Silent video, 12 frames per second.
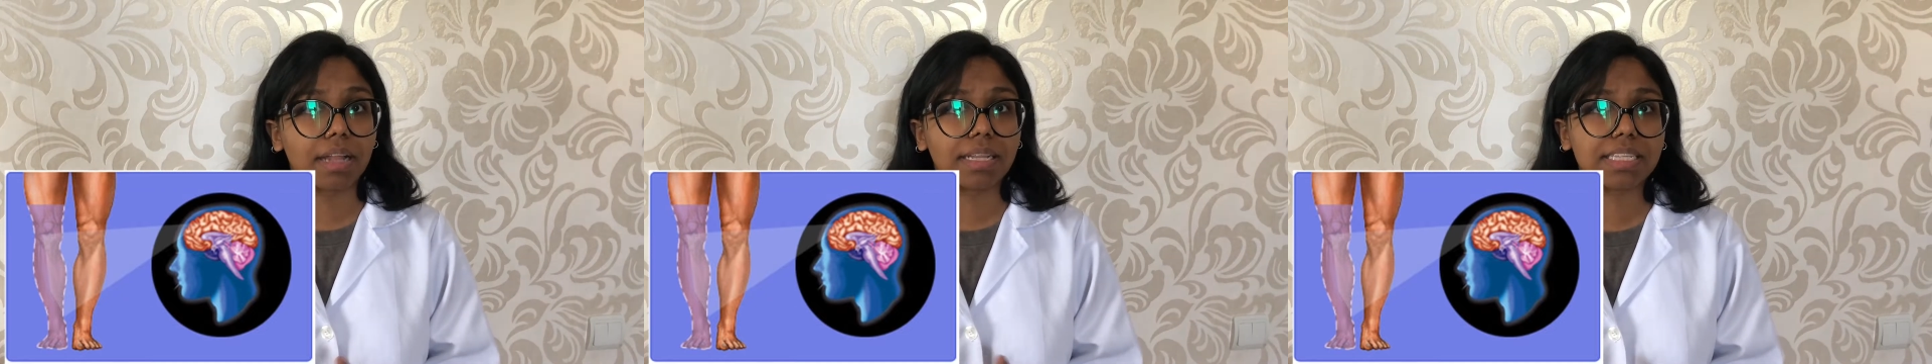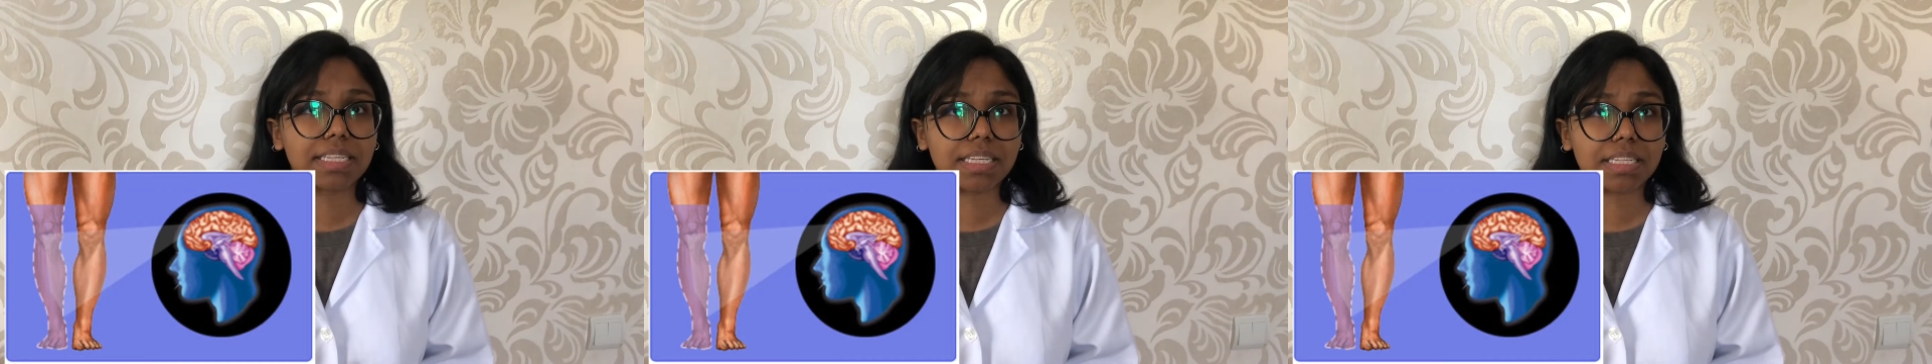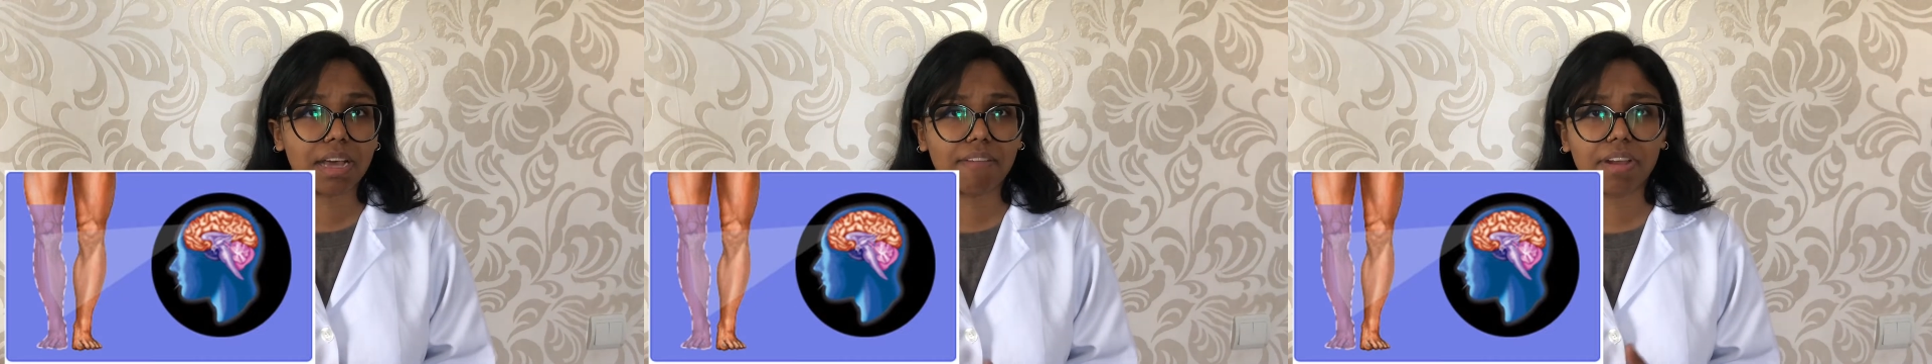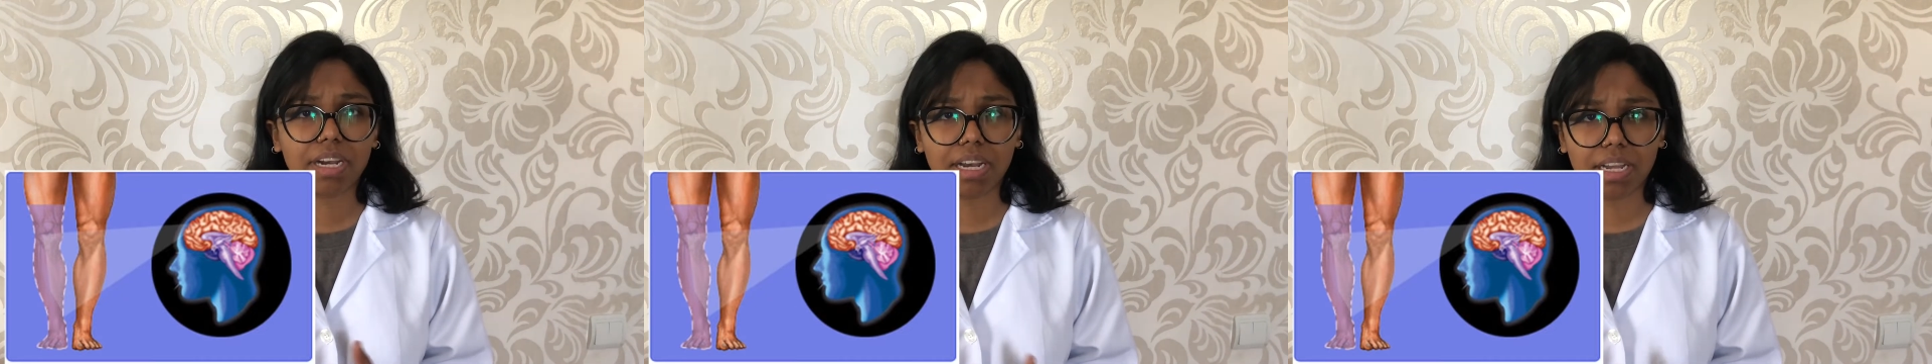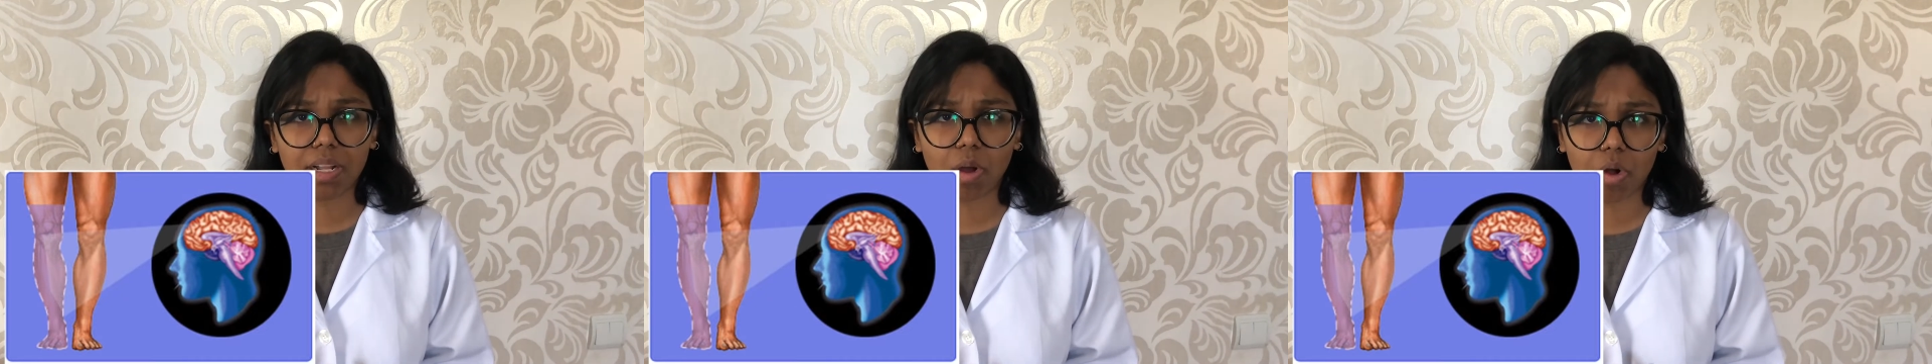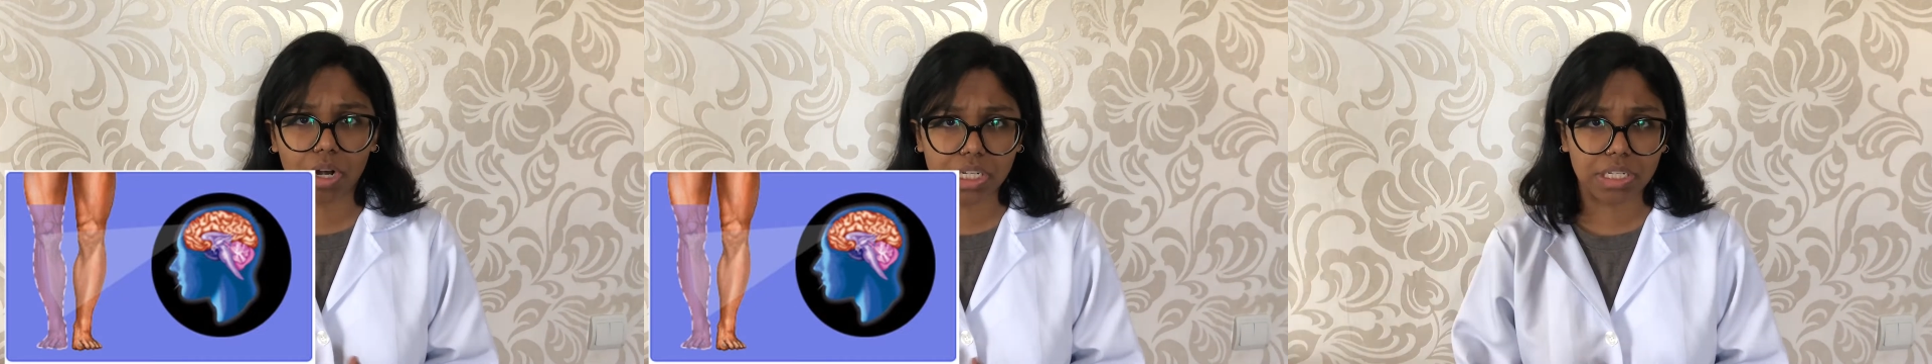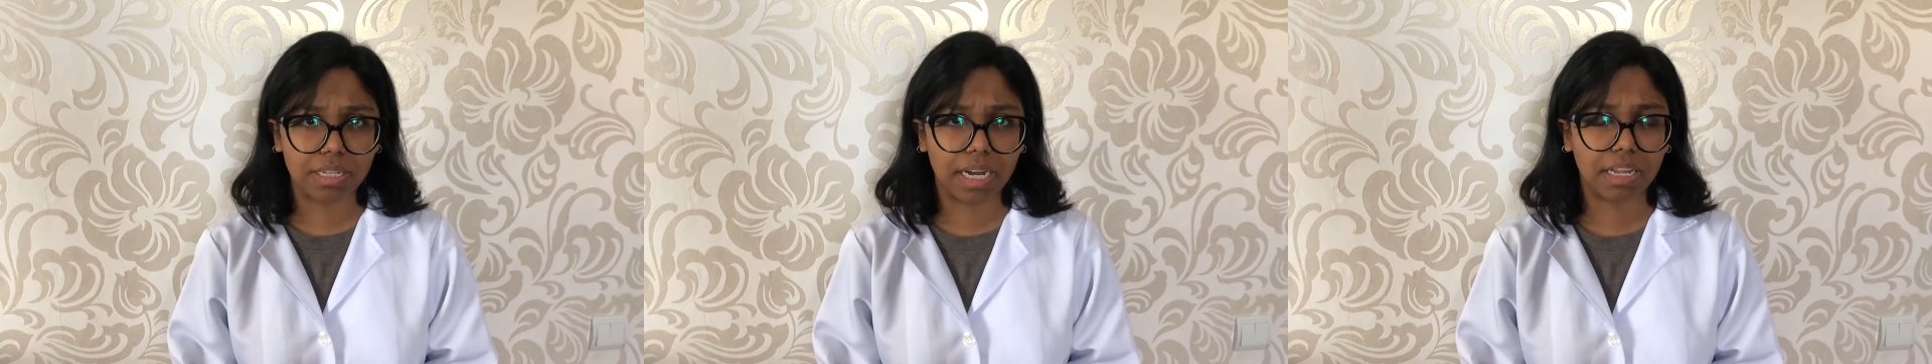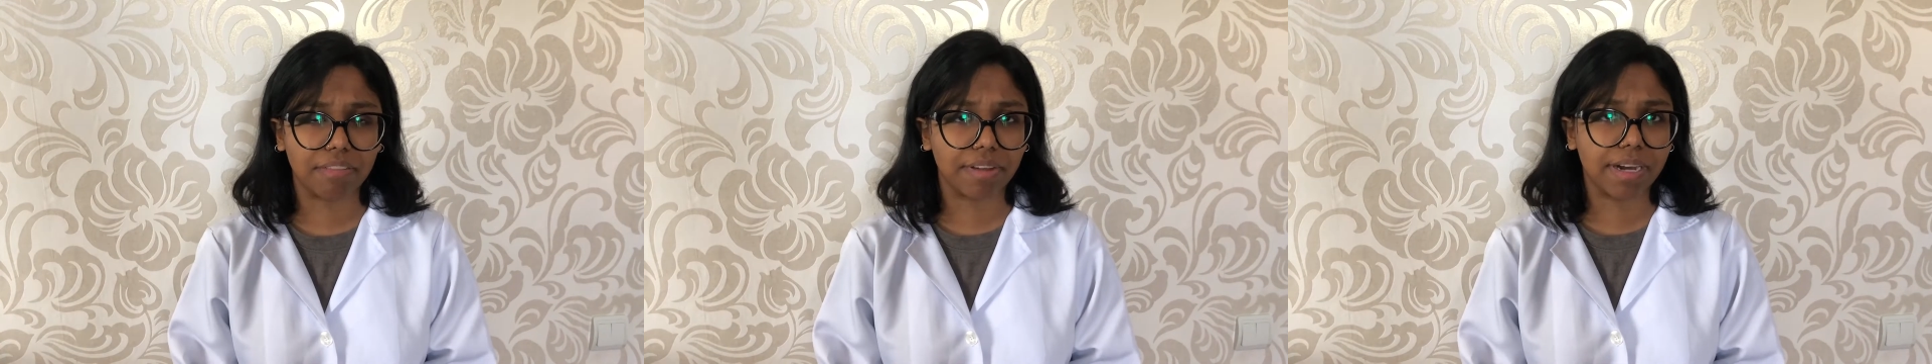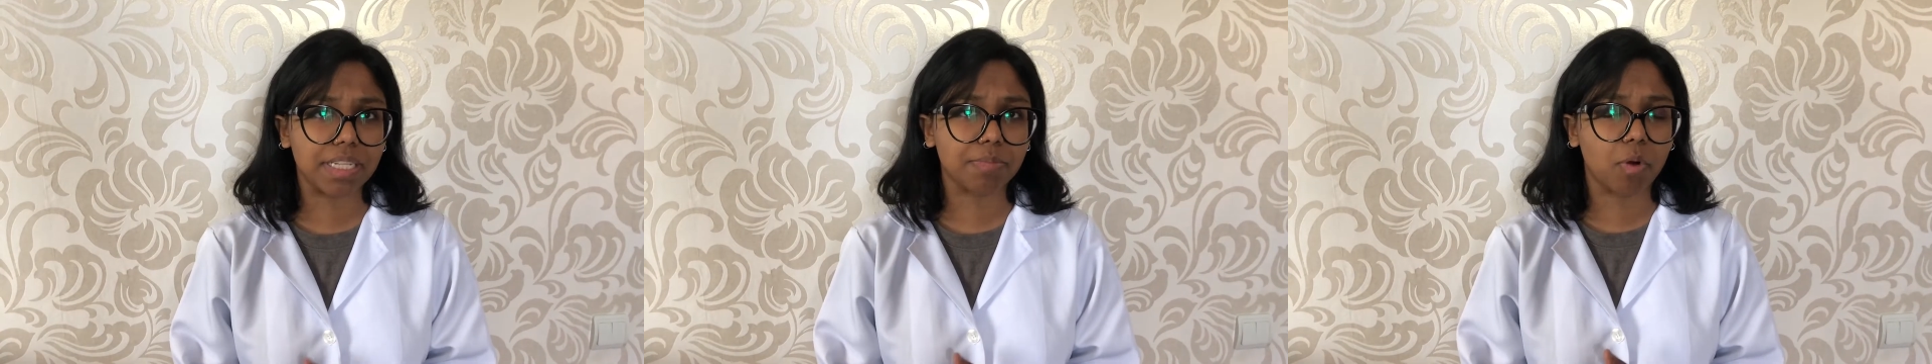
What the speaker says: This is a very real condition that affects